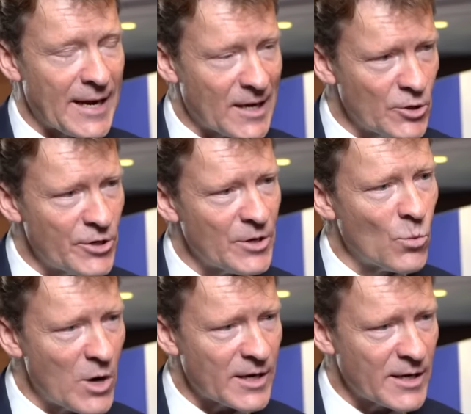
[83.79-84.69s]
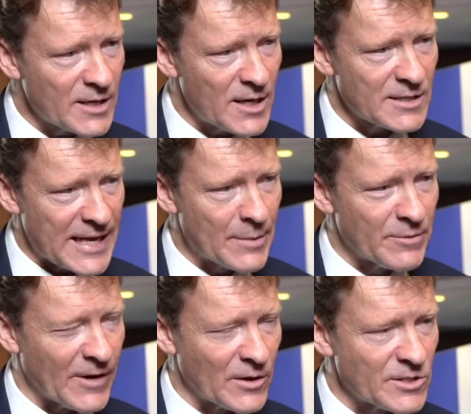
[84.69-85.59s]
including working-class Labour
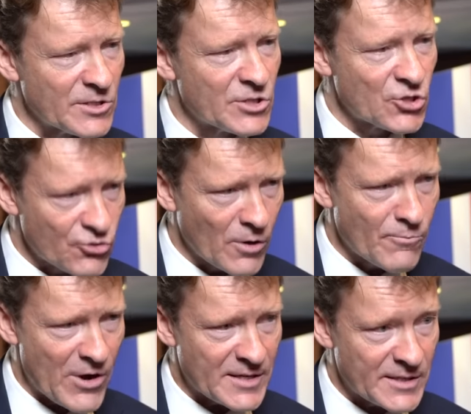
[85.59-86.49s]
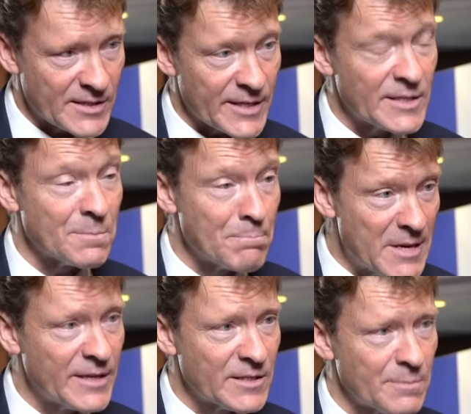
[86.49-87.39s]
voters, strong Brexiteers,
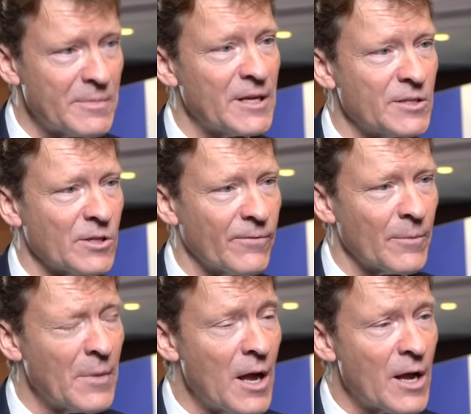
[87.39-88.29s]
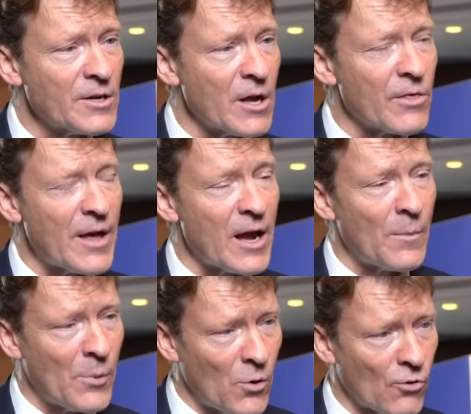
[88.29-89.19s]
millions and millions of them, know they are
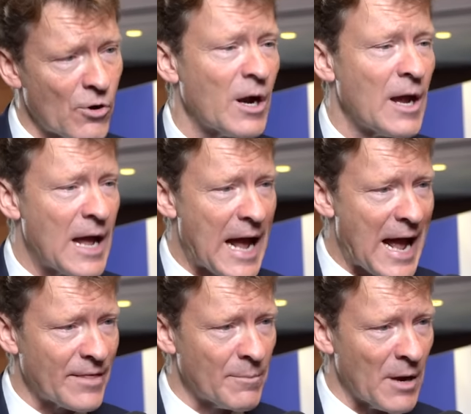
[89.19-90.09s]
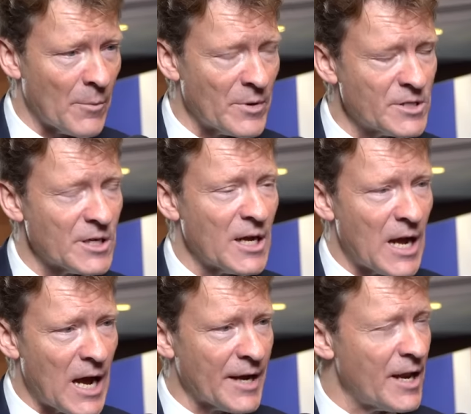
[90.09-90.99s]
poorer at the moment
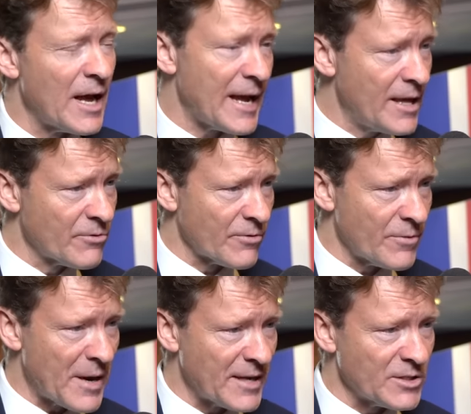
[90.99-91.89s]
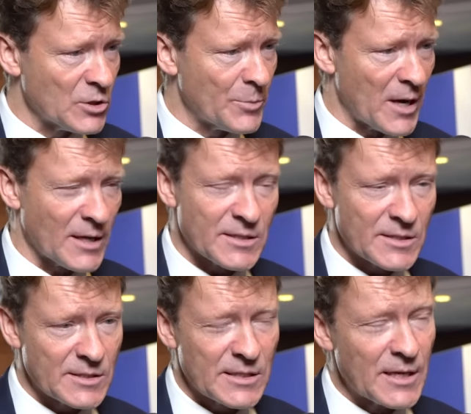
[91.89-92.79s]
under either of the main two
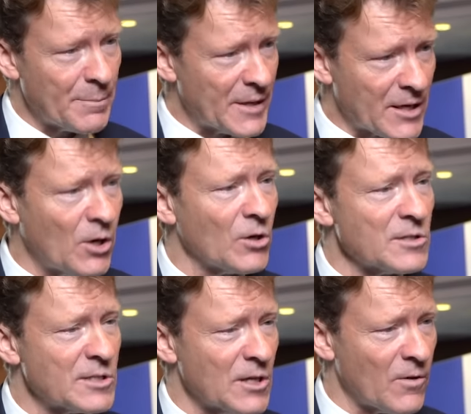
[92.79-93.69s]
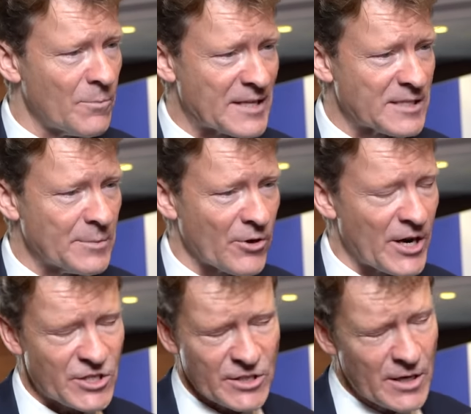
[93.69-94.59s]
parties because of mass
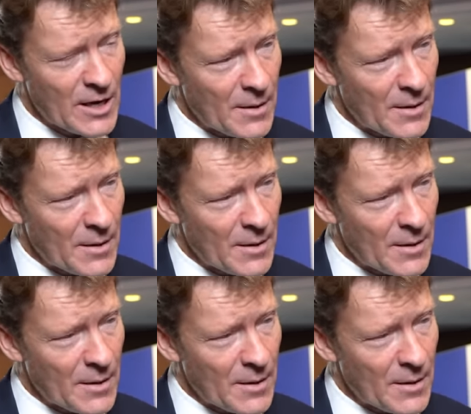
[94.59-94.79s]
immigration,